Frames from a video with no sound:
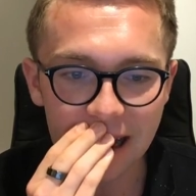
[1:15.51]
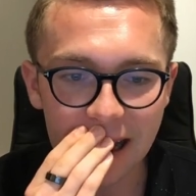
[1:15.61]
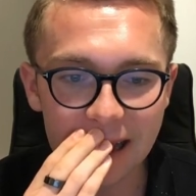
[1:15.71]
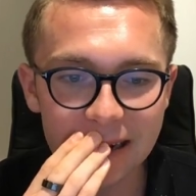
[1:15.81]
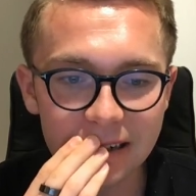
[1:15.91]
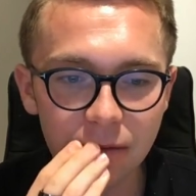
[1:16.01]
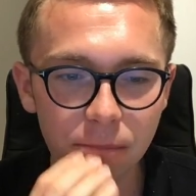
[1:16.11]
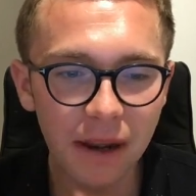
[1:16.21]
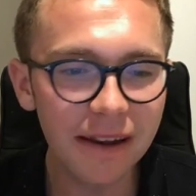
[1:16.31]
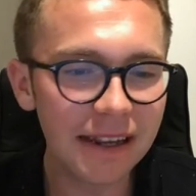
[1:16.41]
and
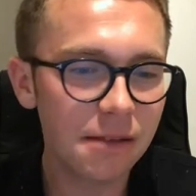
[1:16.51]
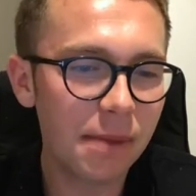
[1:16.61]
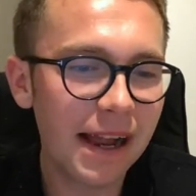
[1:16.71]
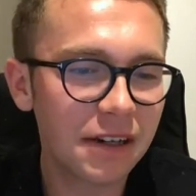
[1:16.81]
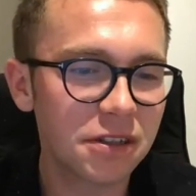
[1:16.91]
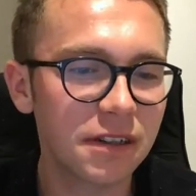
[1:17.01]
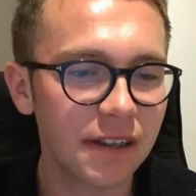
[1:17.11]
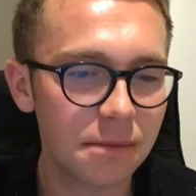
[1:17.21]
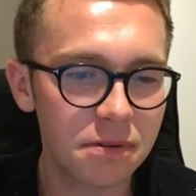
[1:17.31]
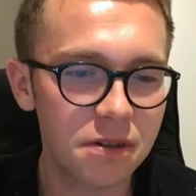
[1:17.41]
bluntly, the passion that
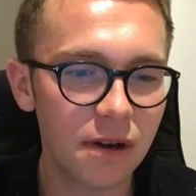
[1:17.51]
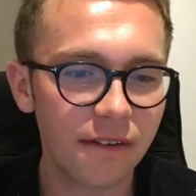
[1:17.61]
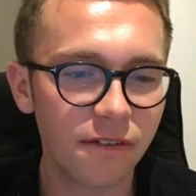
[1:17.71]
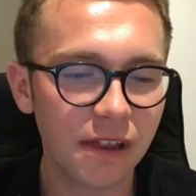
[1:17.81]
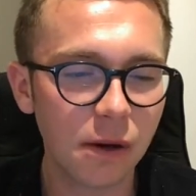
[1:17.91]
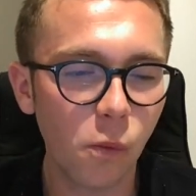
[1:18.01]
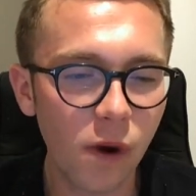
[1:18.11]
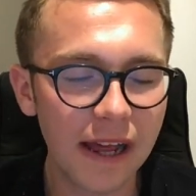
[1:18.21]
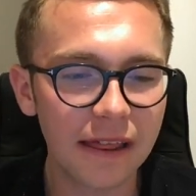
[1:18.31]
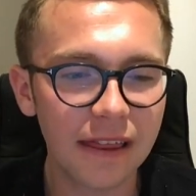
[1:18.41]
they pursue everything
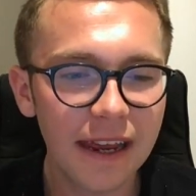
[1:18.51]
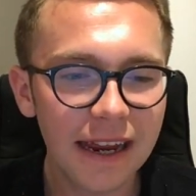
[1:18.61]
with.